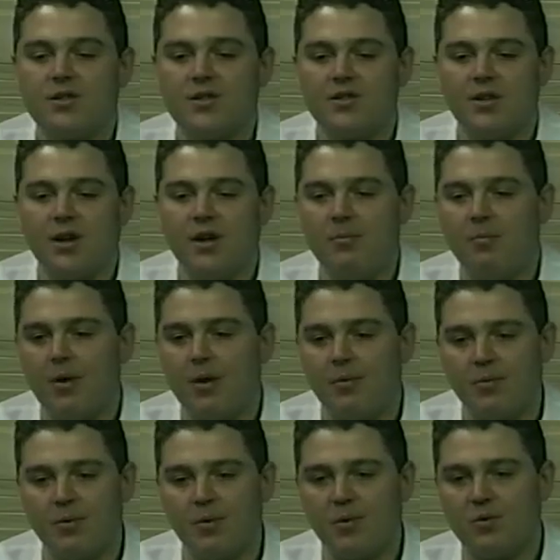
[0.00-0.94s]
is
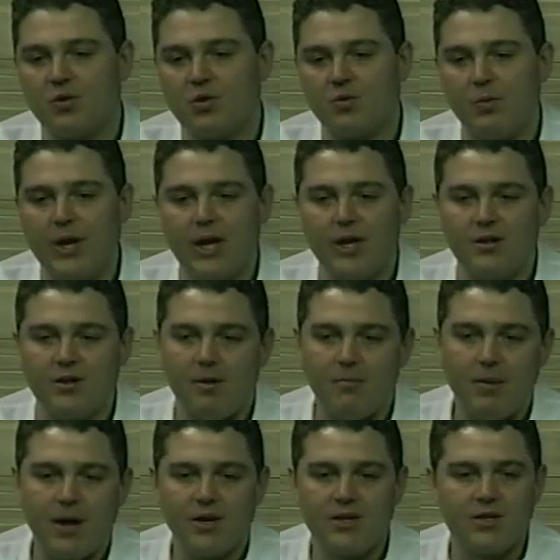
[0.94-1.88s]
swinging to the
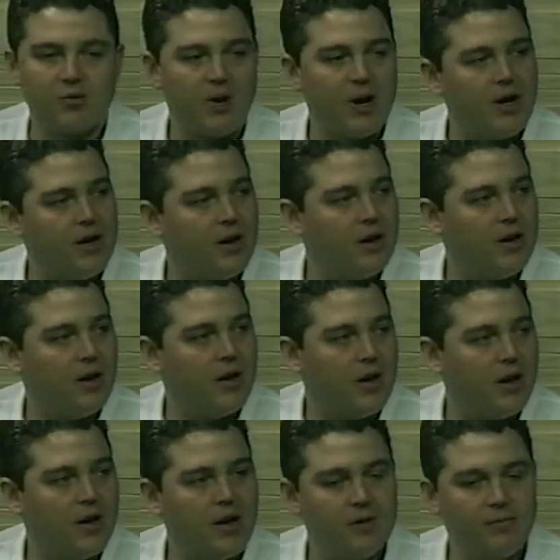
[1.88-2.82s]
Mediterranean
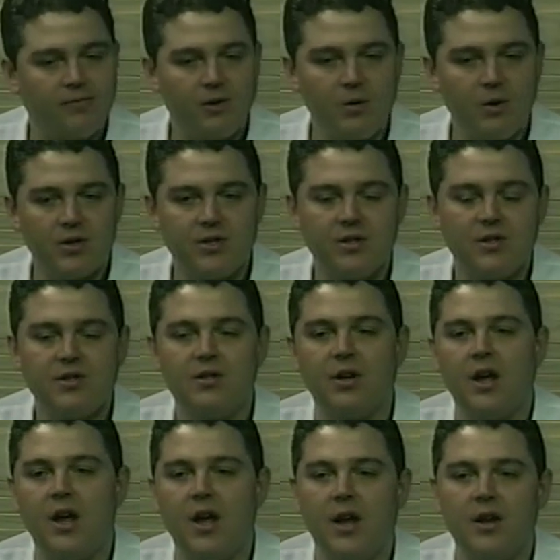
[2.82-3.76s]
influences,
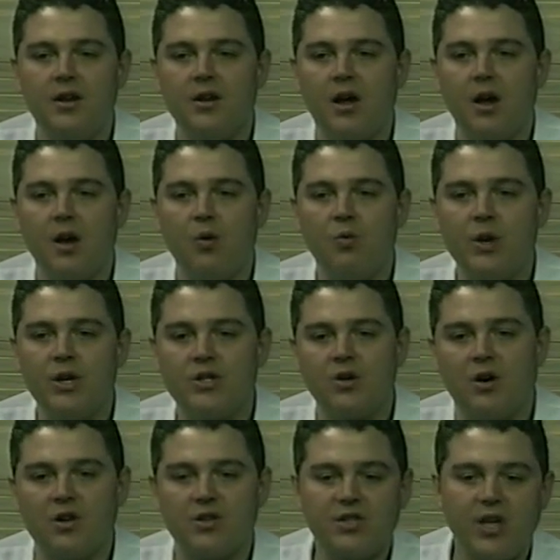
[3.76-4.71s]
and we
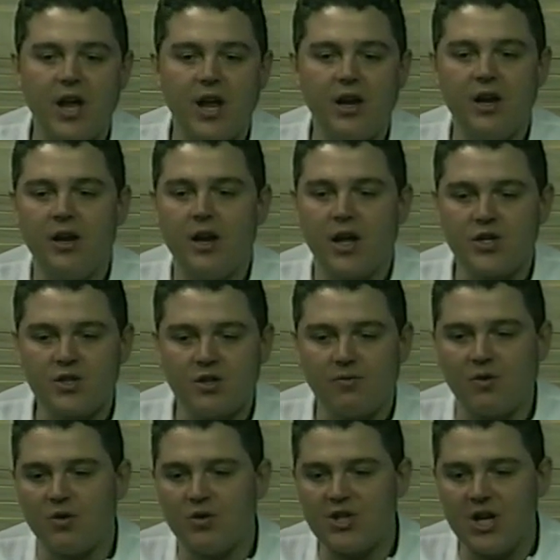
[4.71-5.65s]
toss that in extra
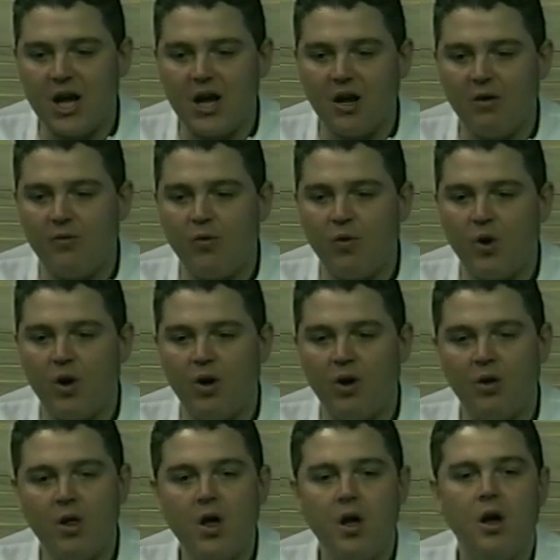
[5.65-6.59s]
virgin olive
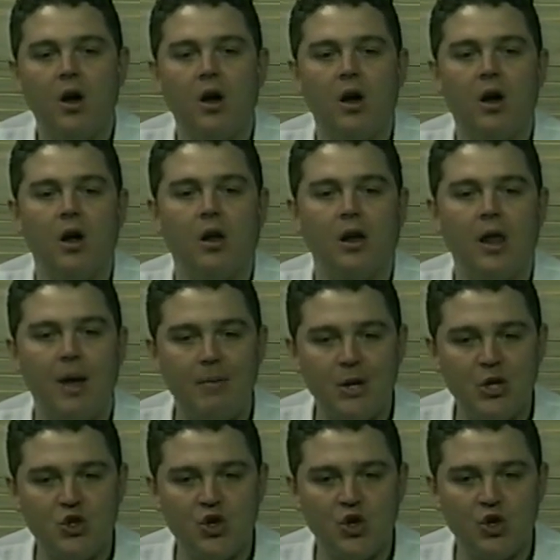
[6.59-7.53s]
oil,
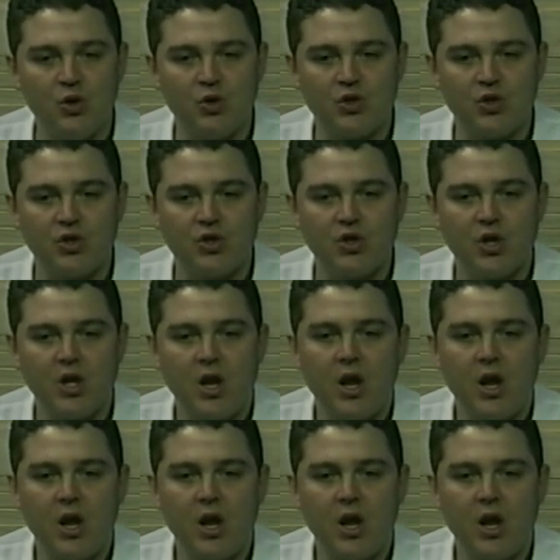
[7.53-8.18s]
lemon juice.